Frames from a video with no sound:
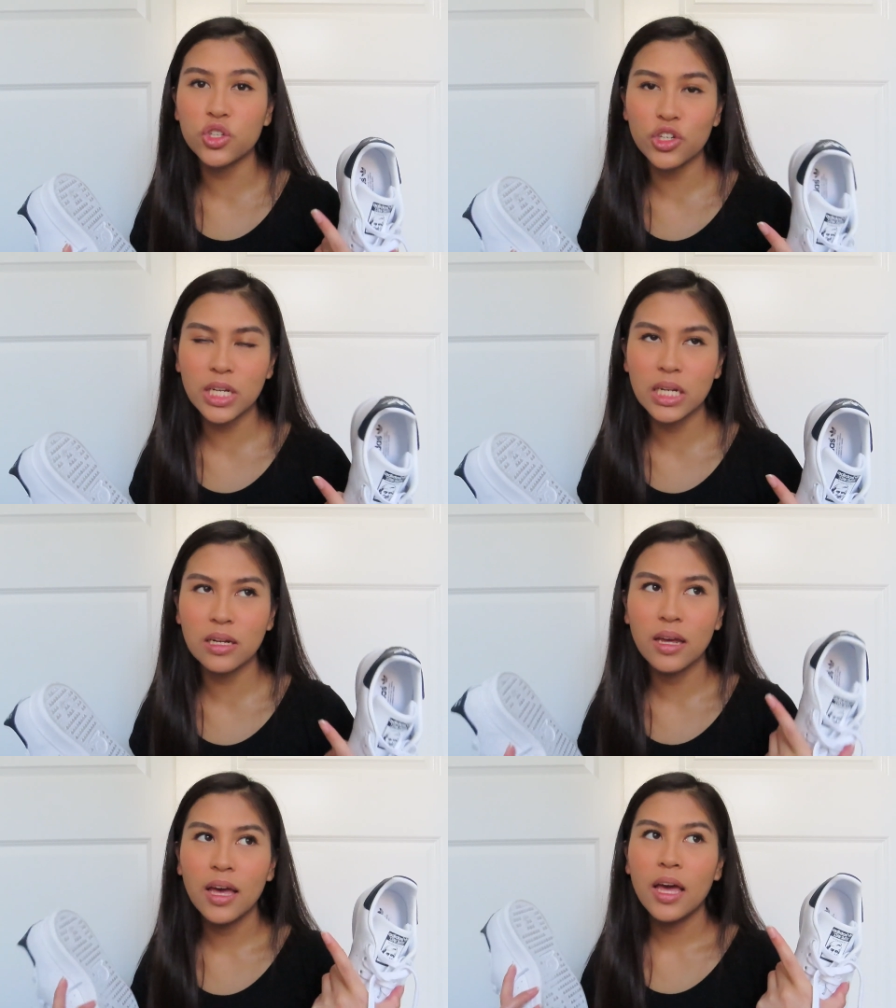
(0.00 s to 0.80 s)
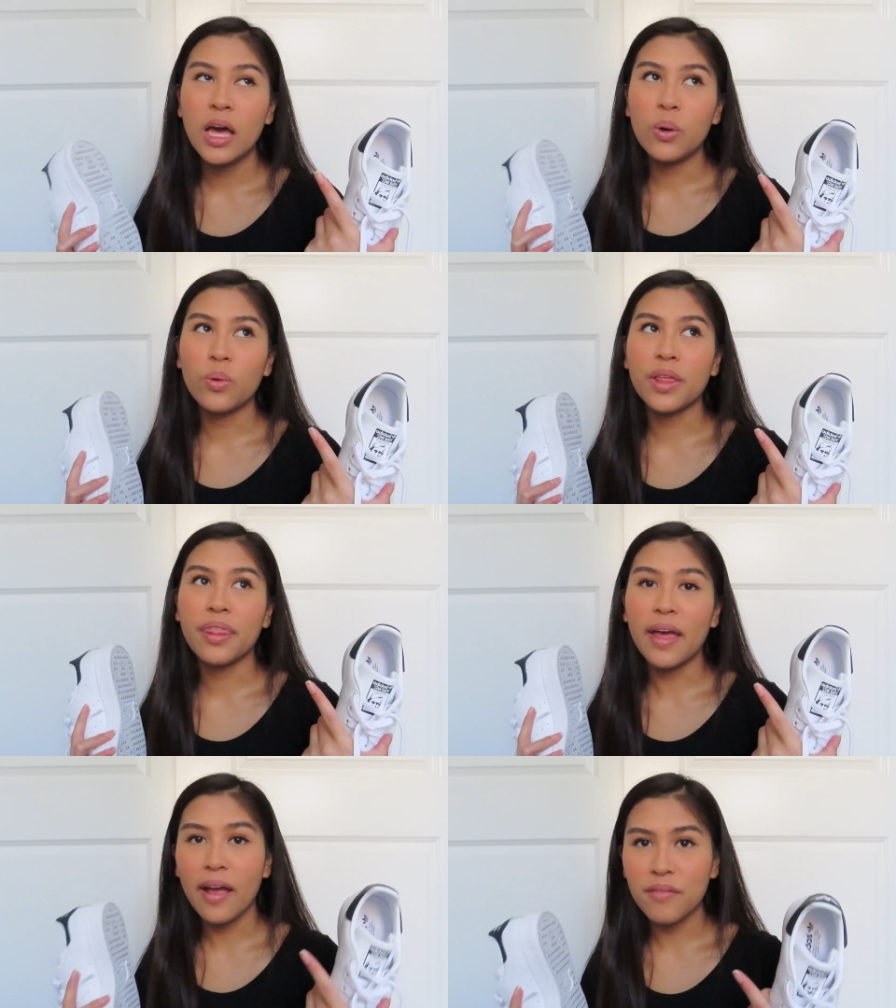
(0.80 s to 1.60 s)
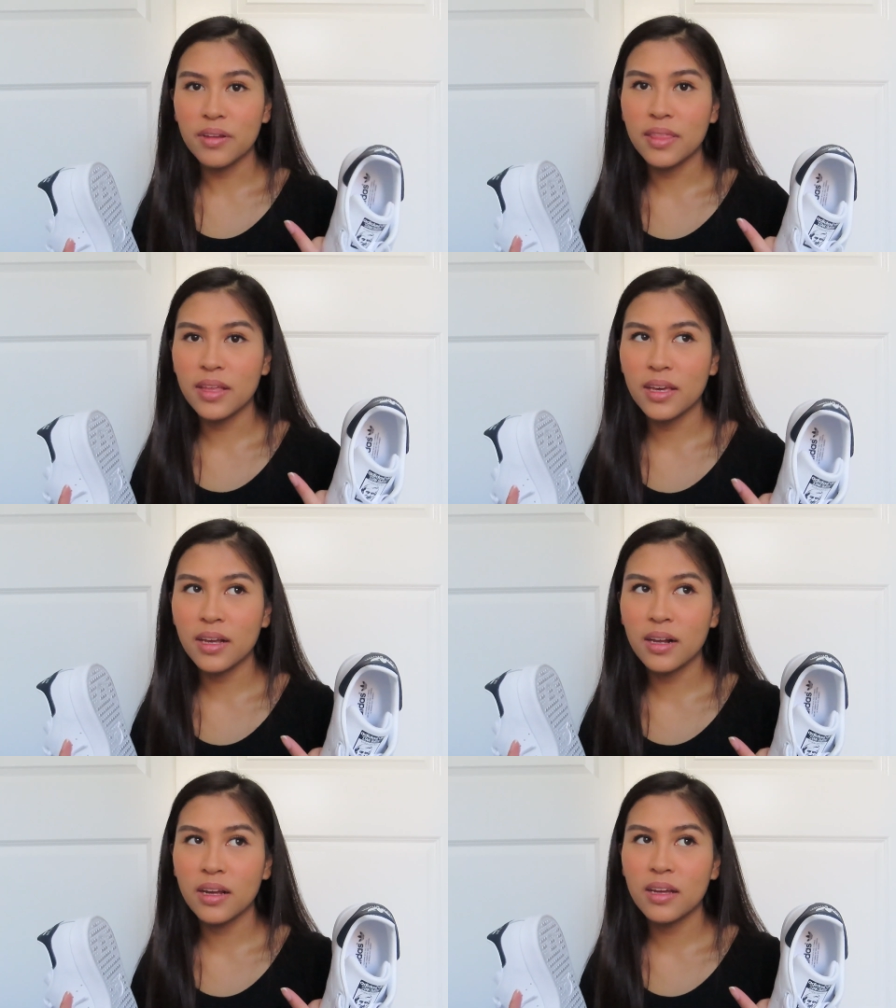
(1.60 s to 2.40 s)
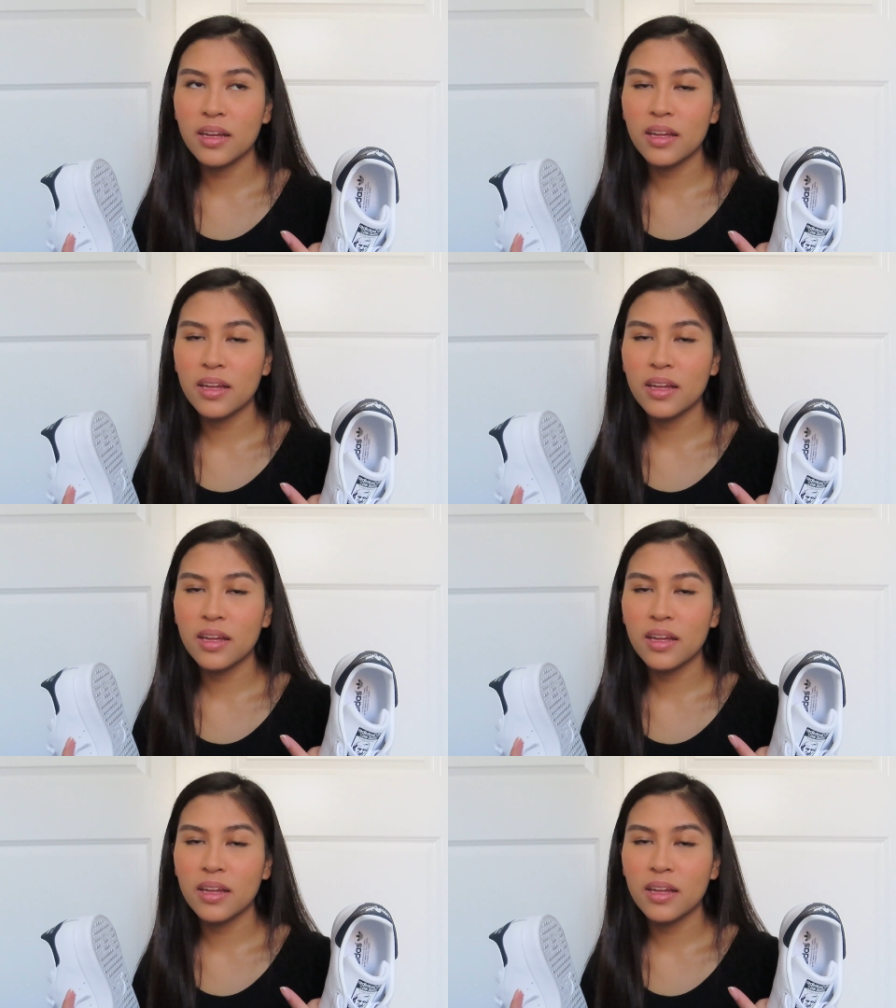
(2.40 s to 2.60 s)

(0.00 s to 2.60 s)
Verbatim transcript: green with everything